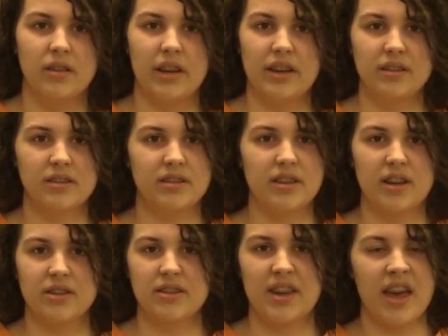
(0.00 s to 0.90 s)
like
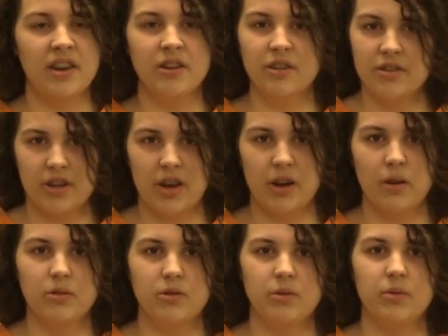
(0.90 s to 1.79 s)
6, 10 years
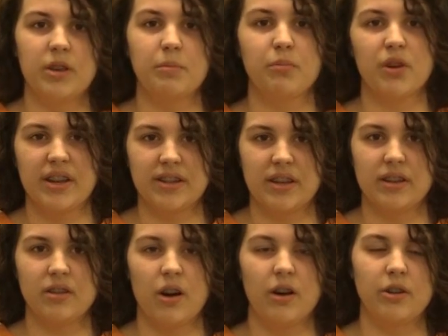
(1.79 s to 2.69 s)
ago, to the
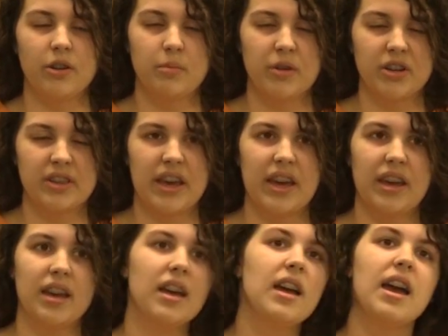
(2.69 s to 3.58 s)
present on her
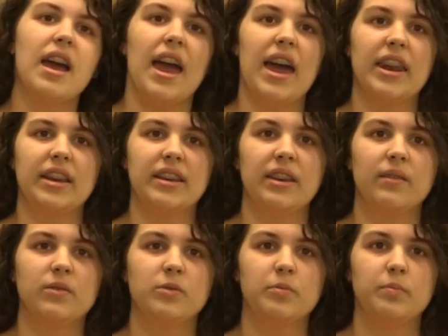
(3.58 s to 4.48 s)
birthday, and it
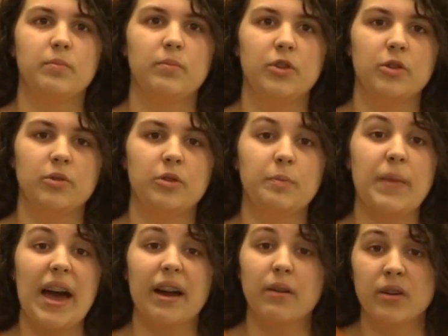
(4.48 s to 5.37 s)
gives you the
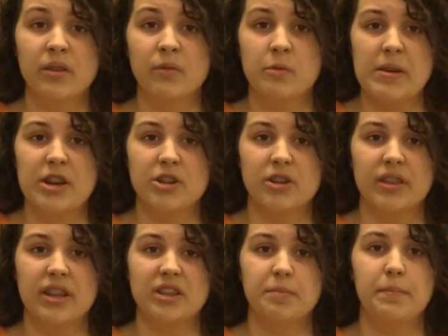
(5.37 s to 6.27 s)
background
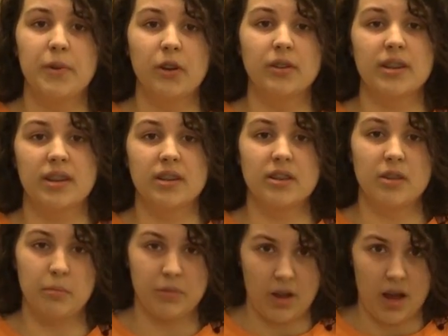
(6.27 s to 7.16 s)
information that's built into
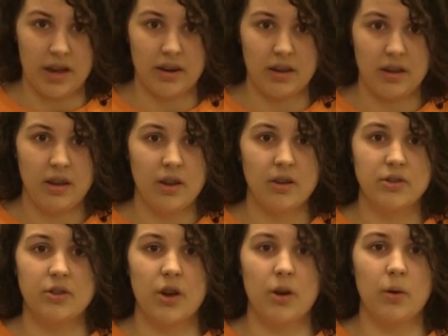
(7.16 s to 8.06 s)
the plot.
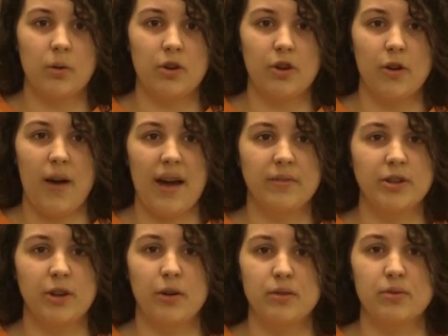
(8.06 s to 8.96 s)
So you don't have
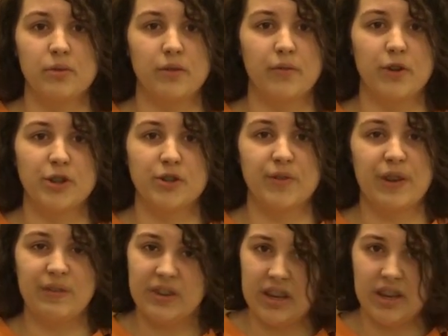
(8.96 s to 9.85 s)
to go through the first
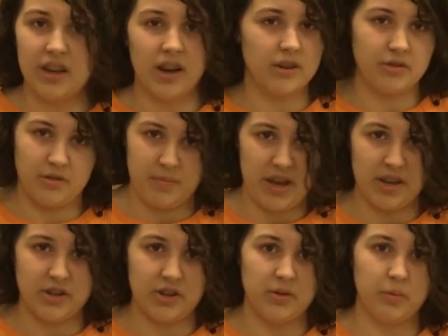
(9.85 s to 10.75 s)
50, 100
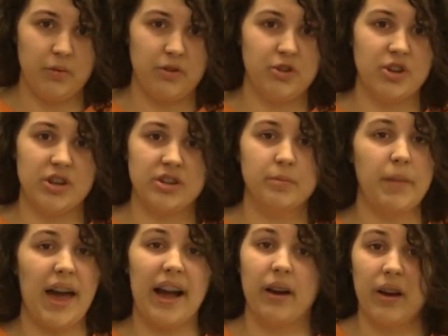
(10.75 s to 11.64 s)
pages with just
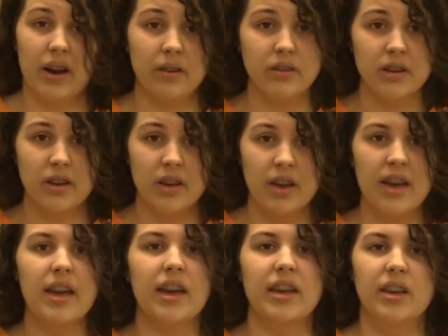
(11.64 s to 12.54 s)
background.
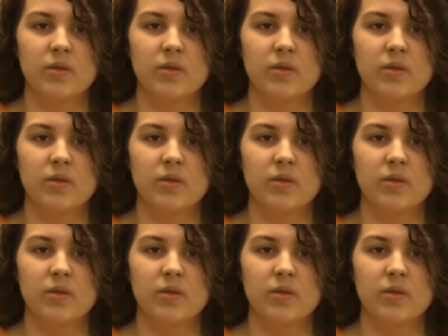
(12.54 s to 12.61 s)
It